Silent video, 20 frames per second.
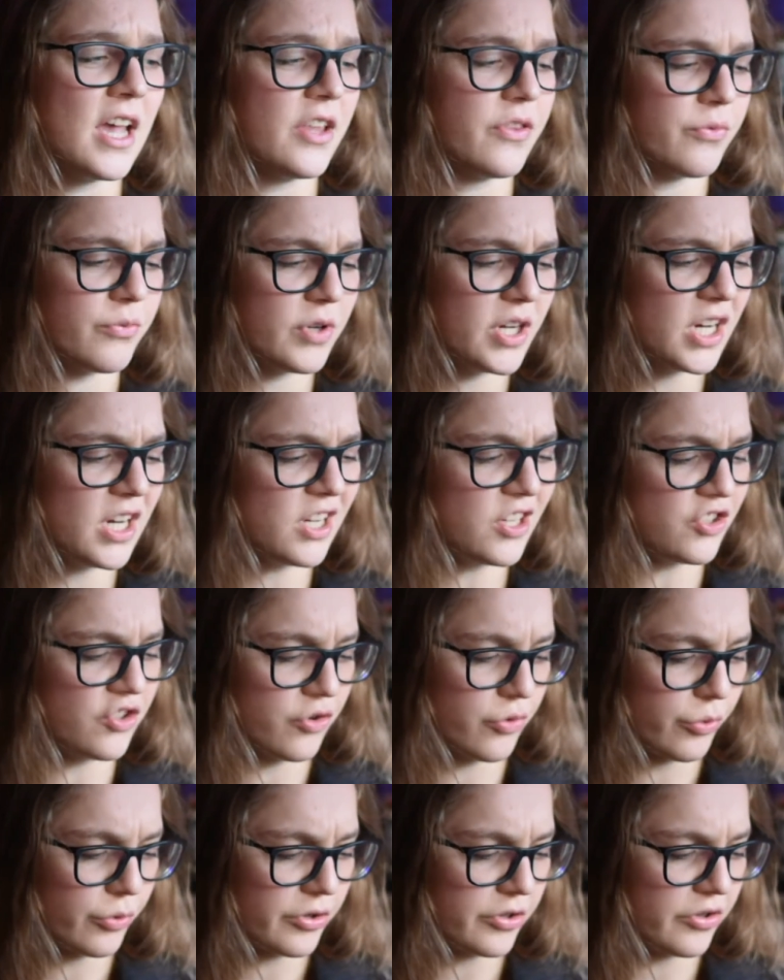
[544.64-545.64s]
It's really
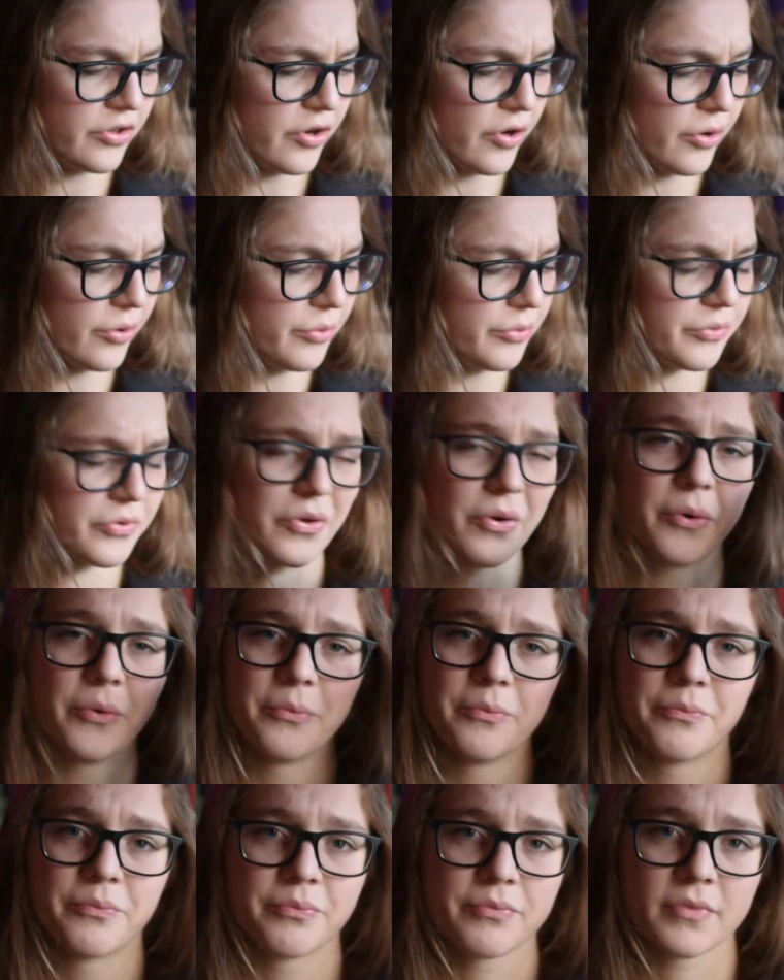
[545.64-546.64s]
short though,
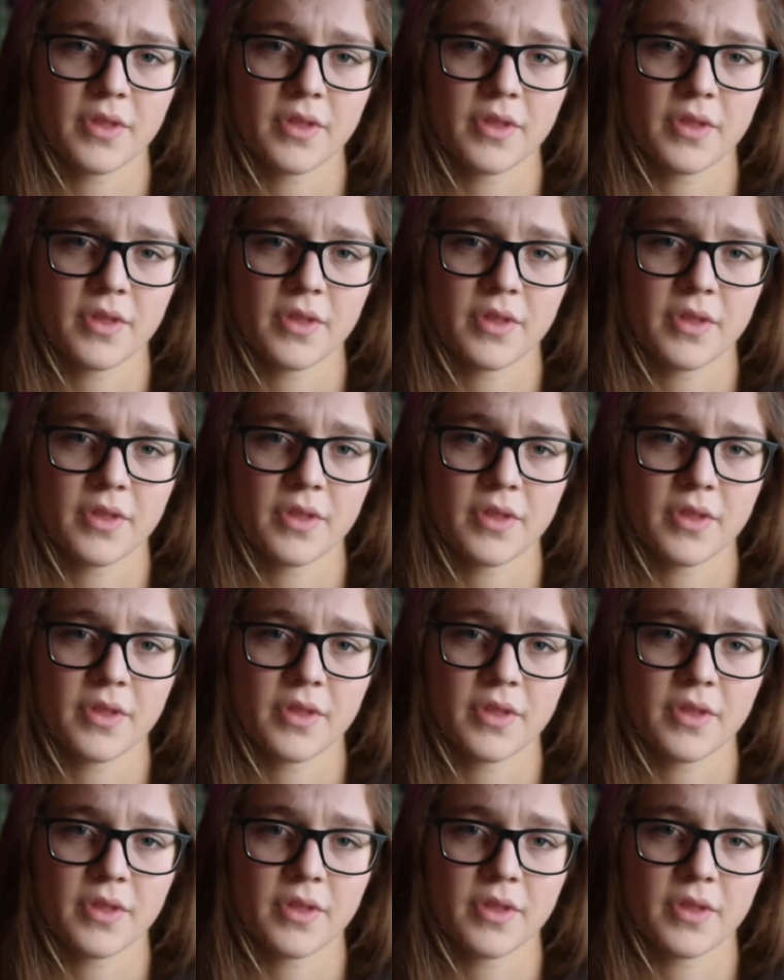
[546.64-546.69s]
so.